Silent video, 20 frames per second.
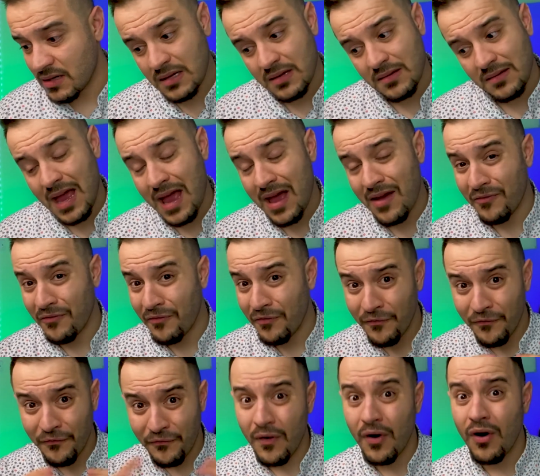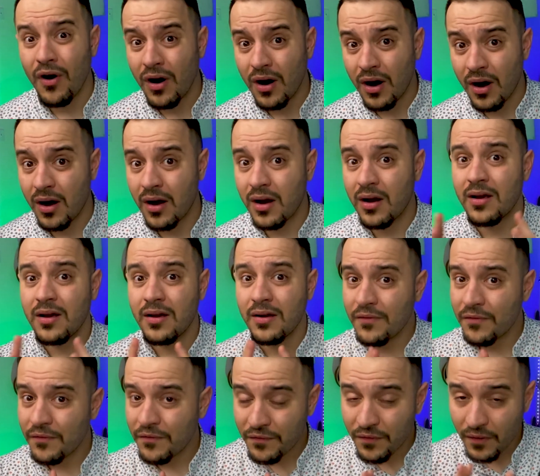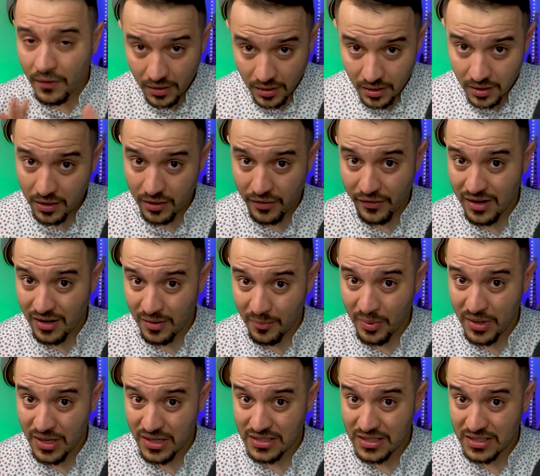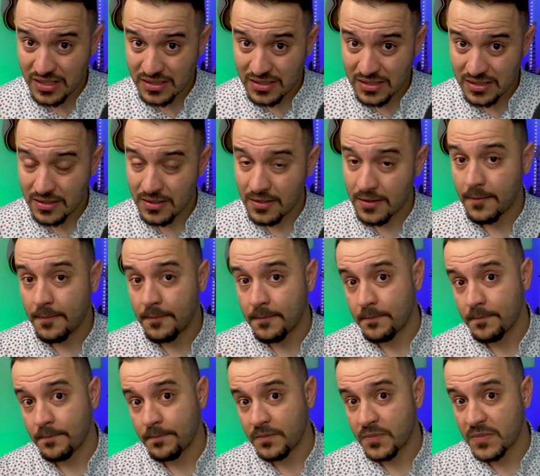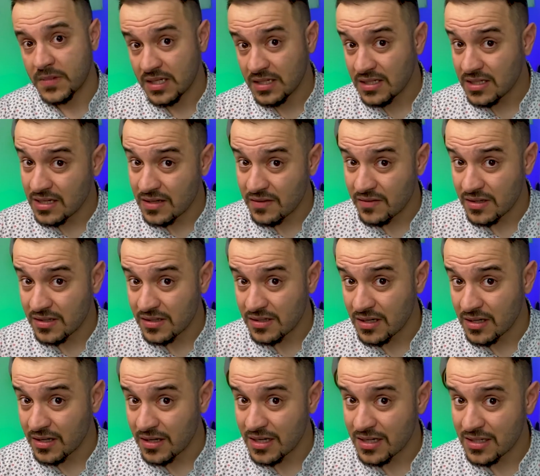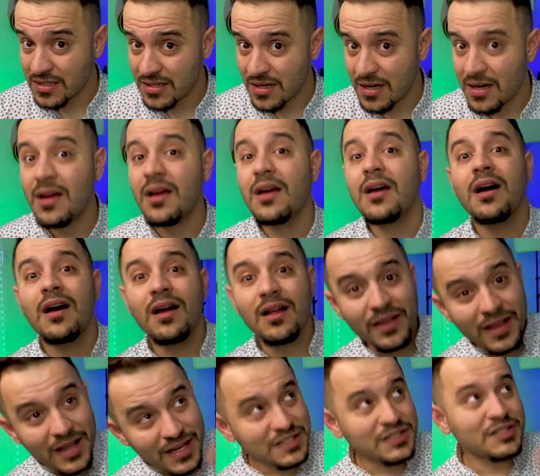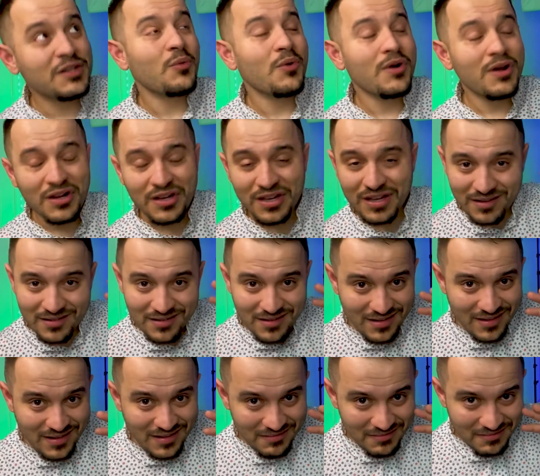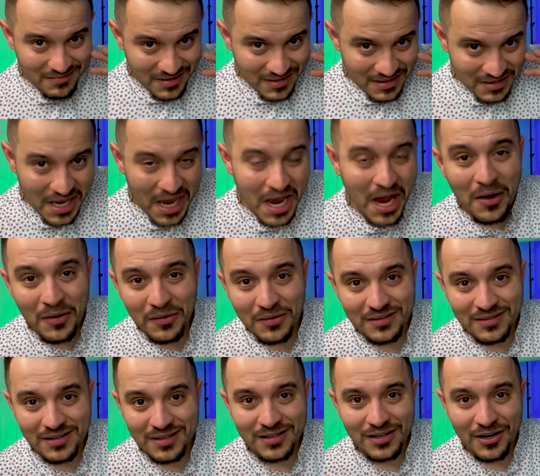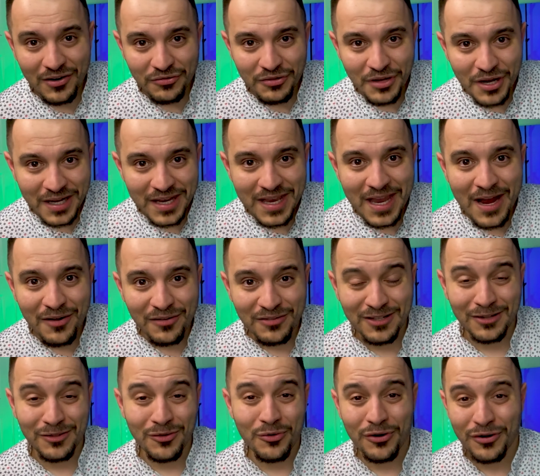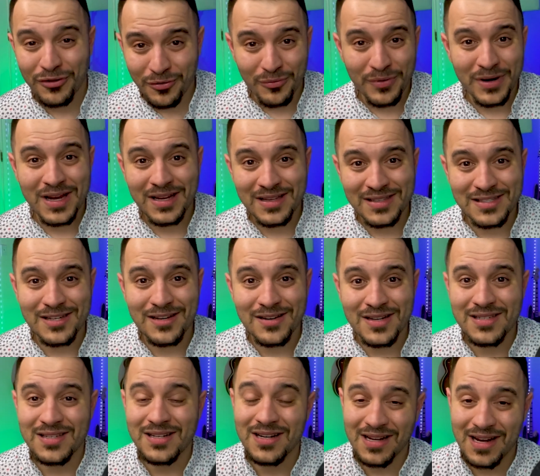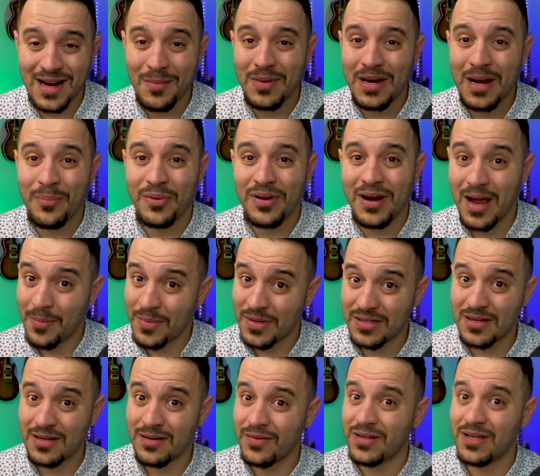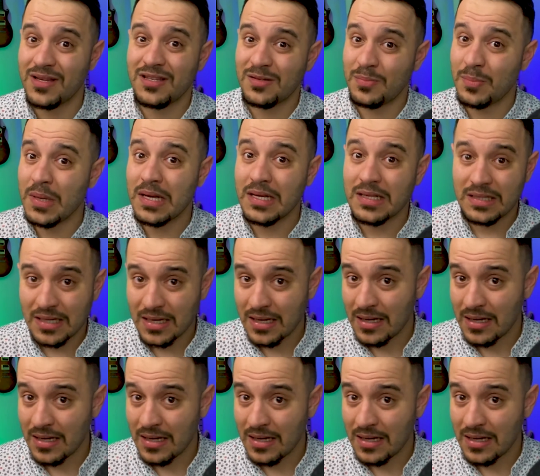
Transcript: have far, far greater budget than TV series, unless you want to count, you know, not count the Lord of the Rings series that are coming up on Amazon, what they spent